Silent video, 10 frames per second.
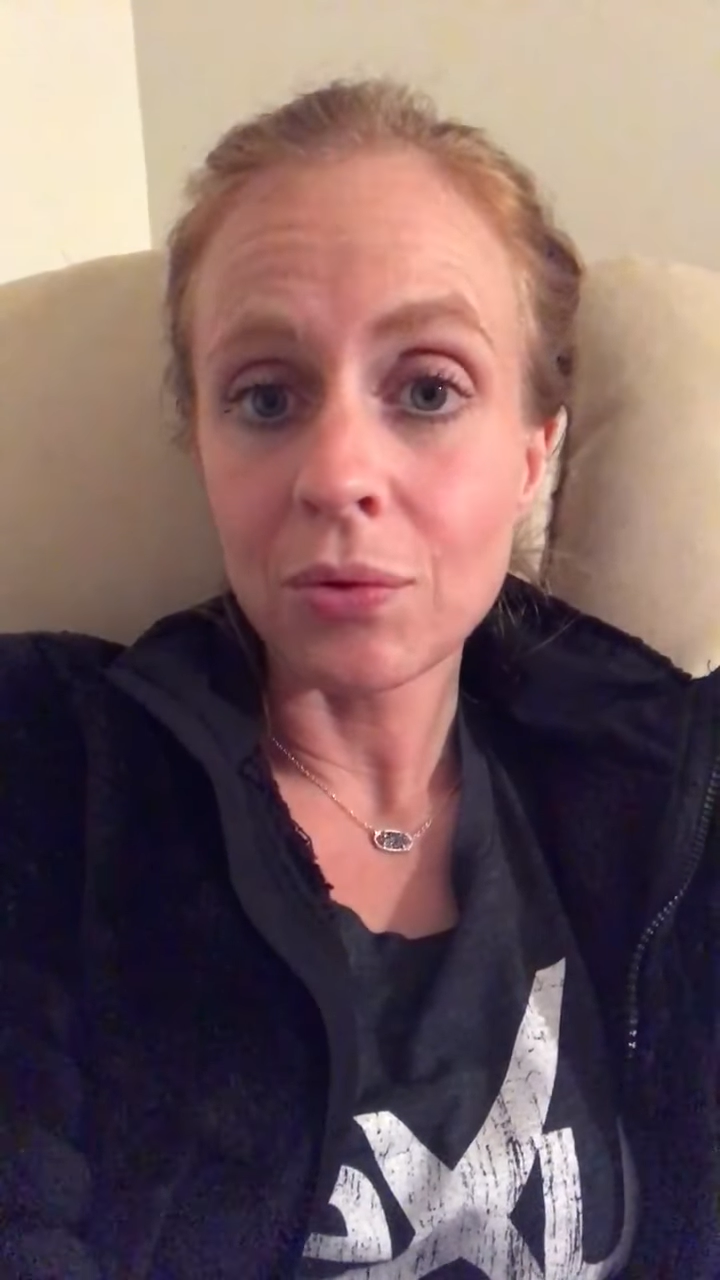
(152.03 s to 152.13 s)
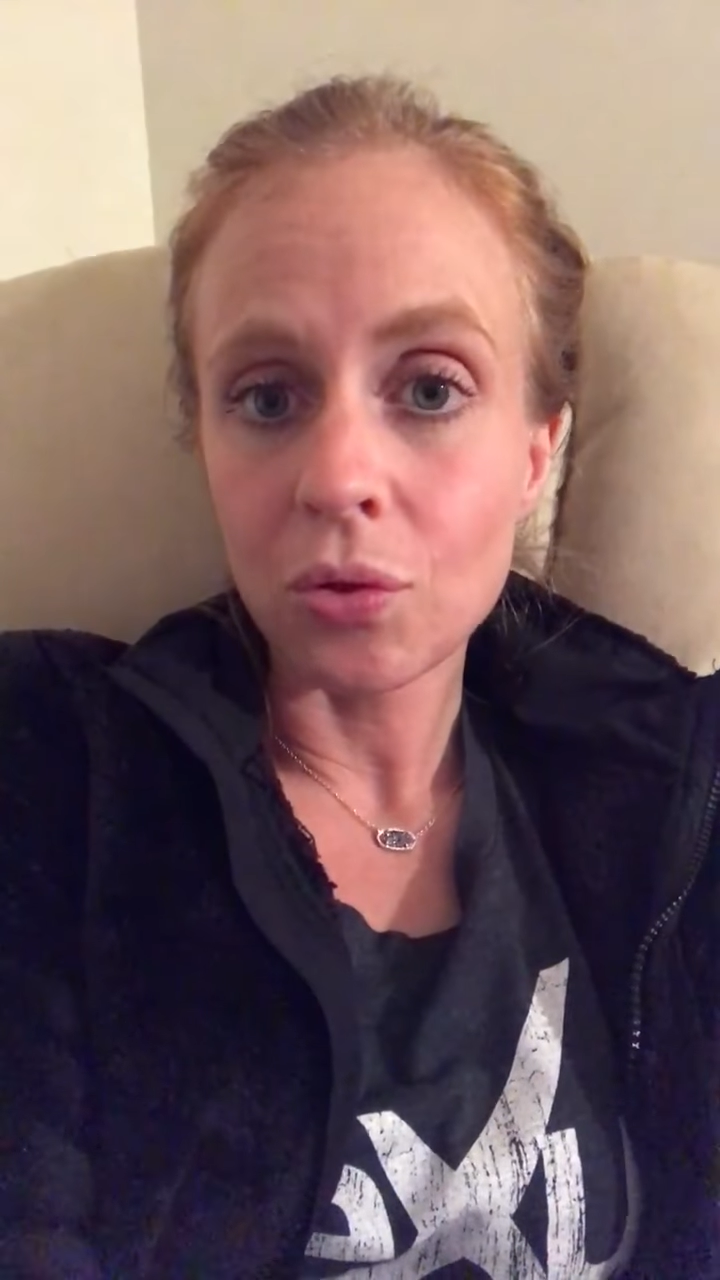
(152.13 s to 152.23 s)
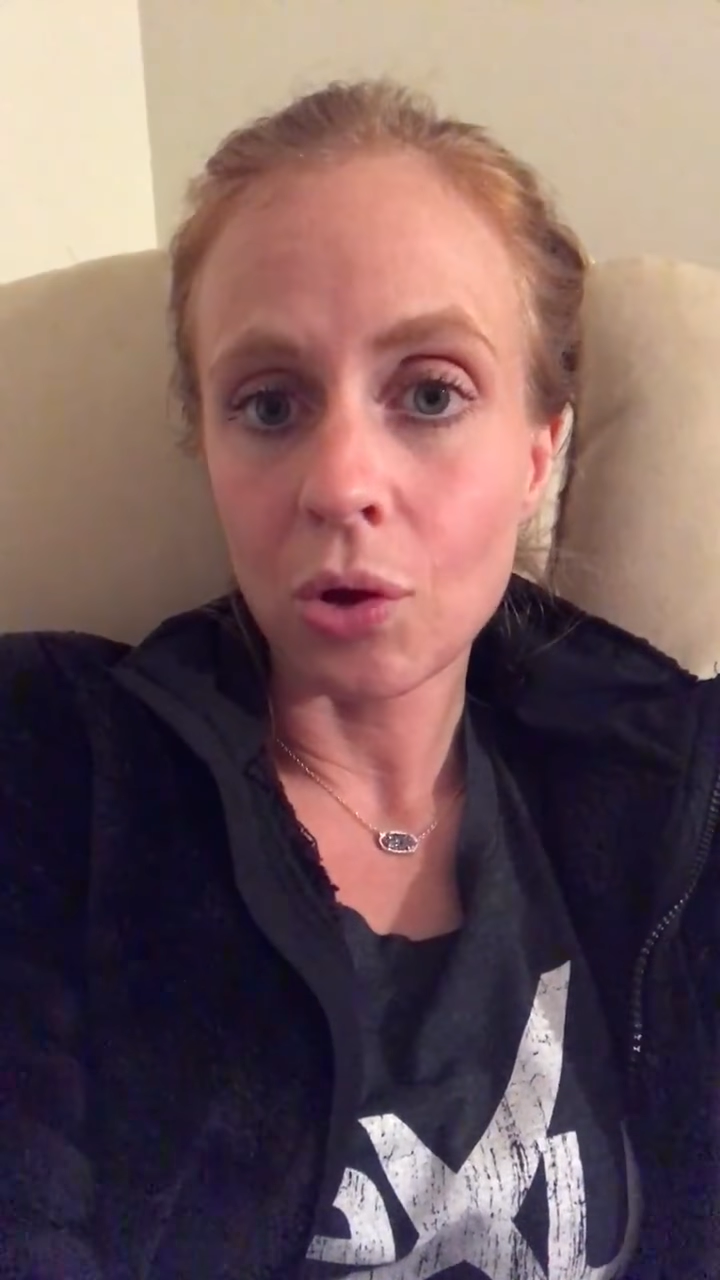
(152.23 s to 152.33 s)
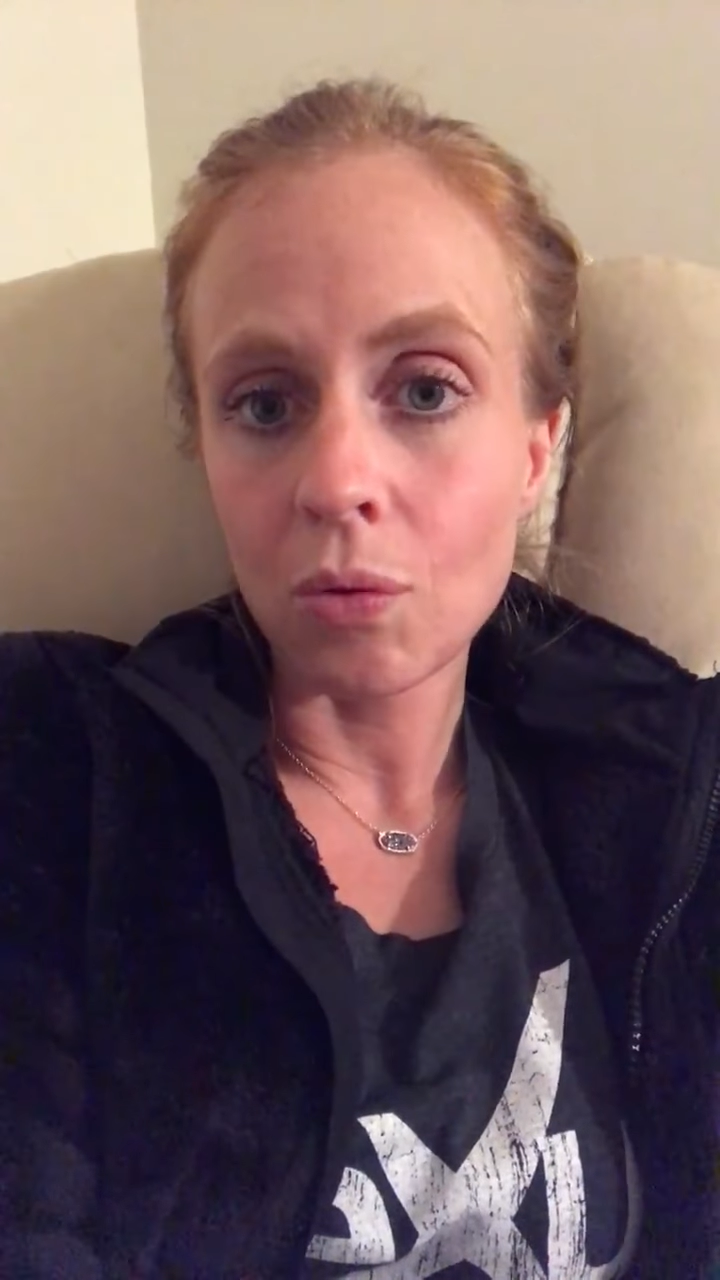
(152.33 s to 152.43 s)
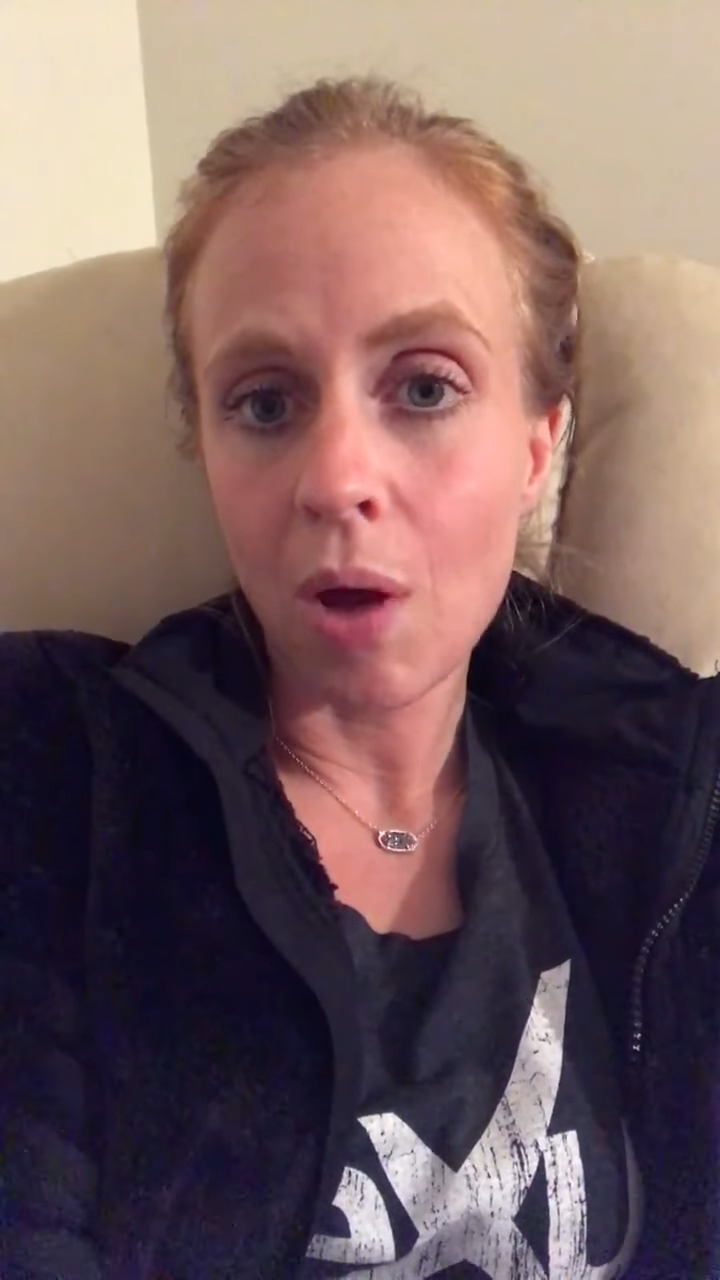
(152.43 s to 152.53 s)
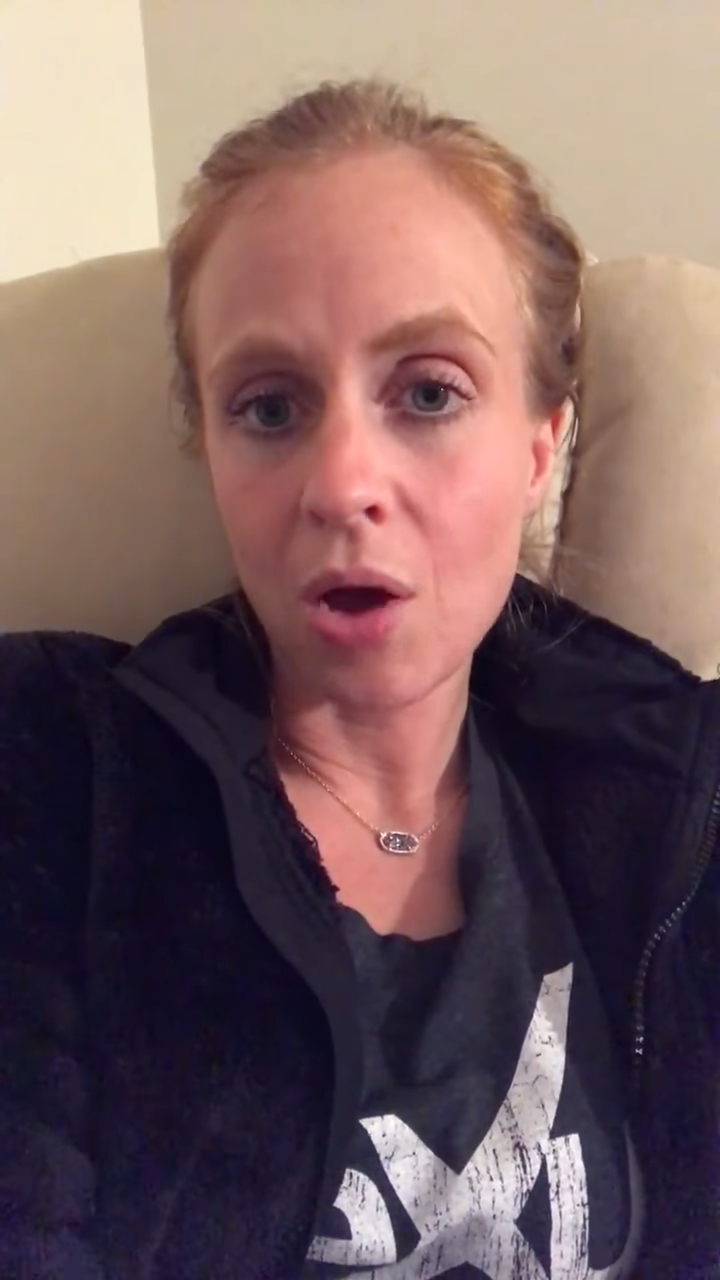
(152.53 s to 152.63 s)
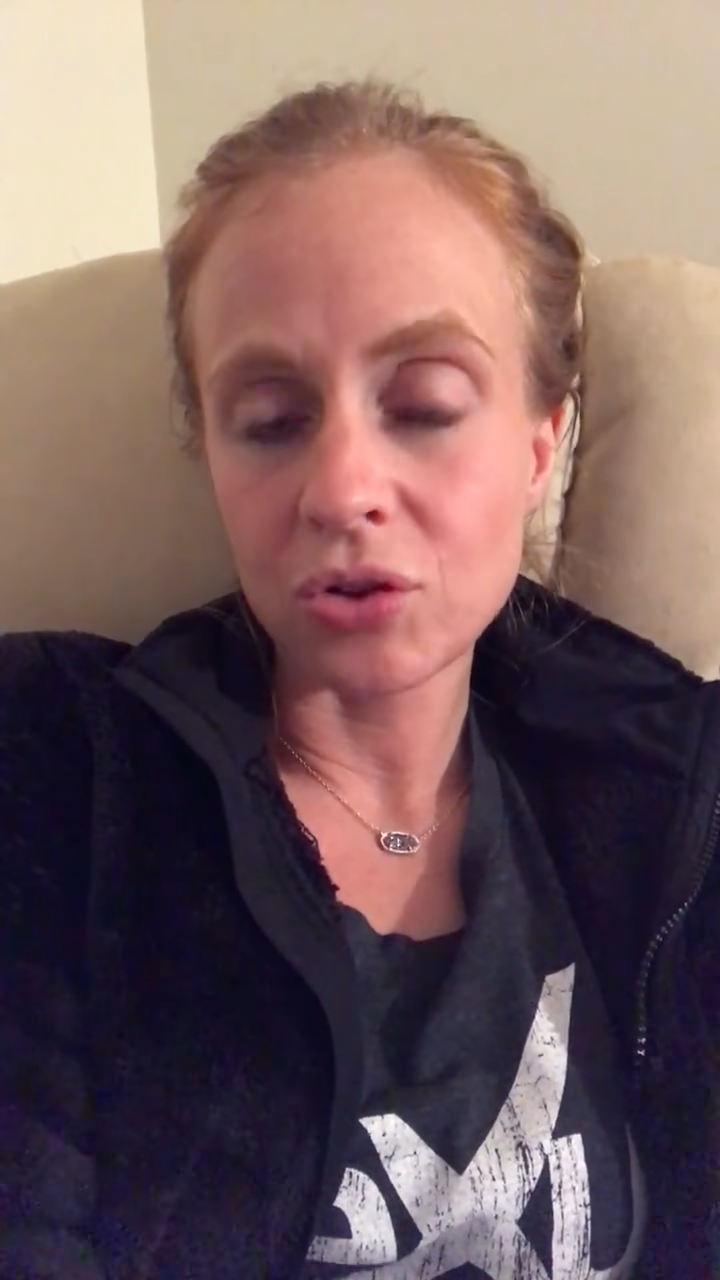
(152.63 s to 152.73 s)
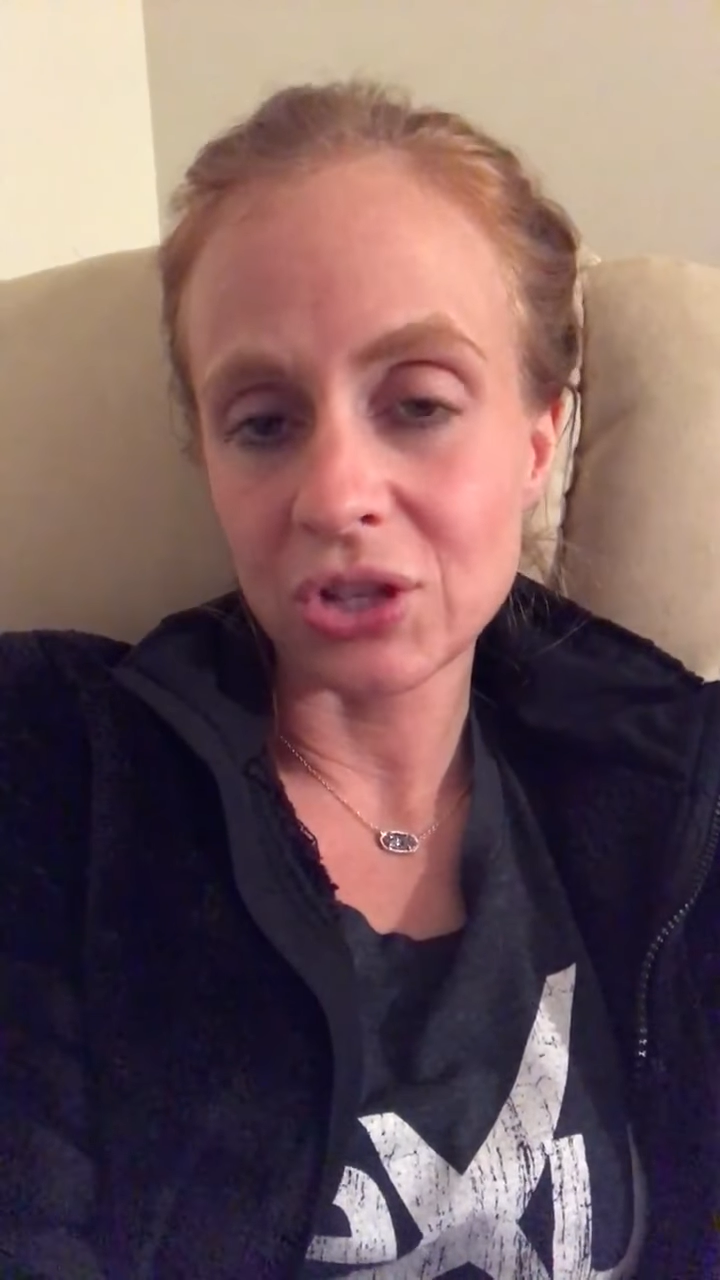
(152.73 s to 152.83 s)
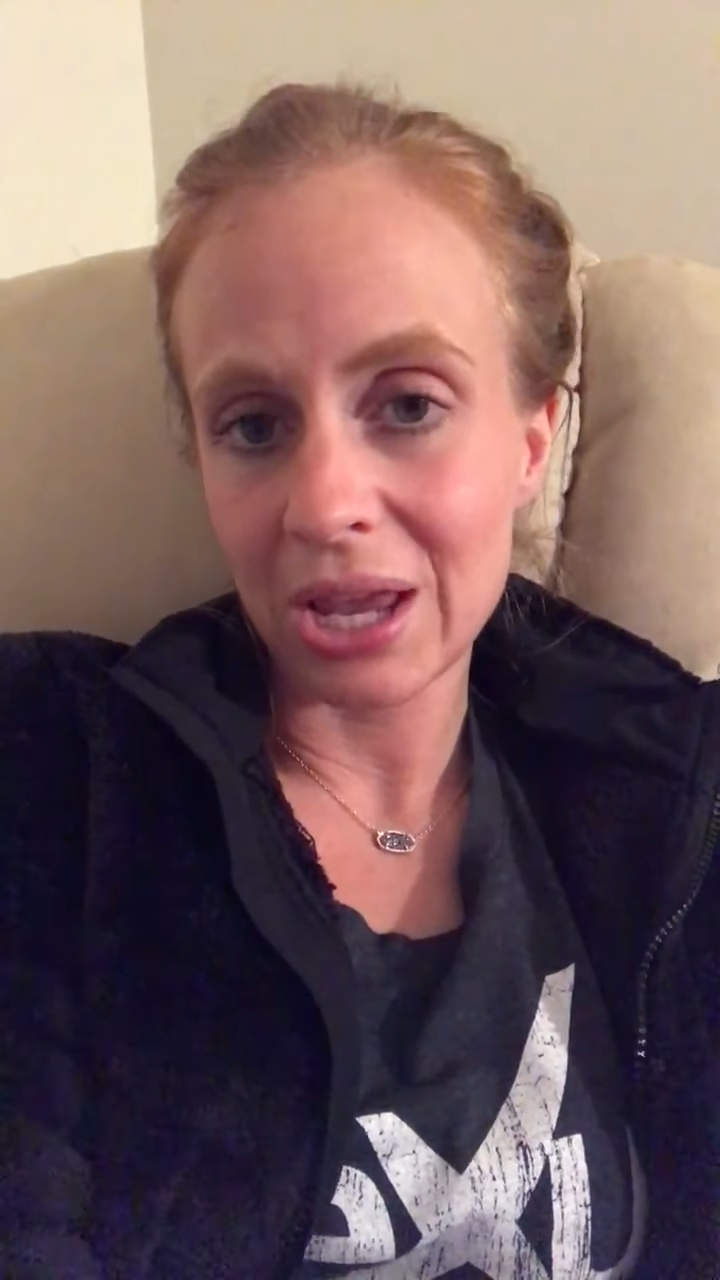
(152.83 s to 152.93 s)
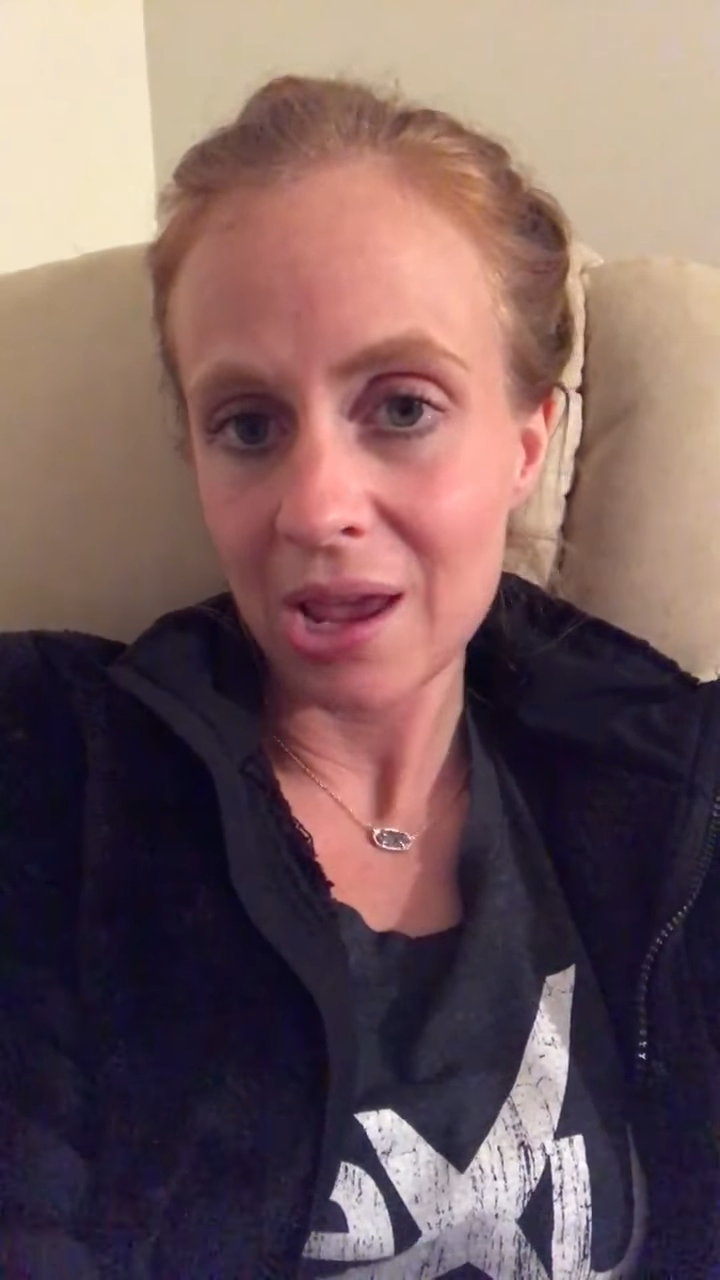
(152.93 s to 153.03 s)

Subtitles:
with Lori Welch,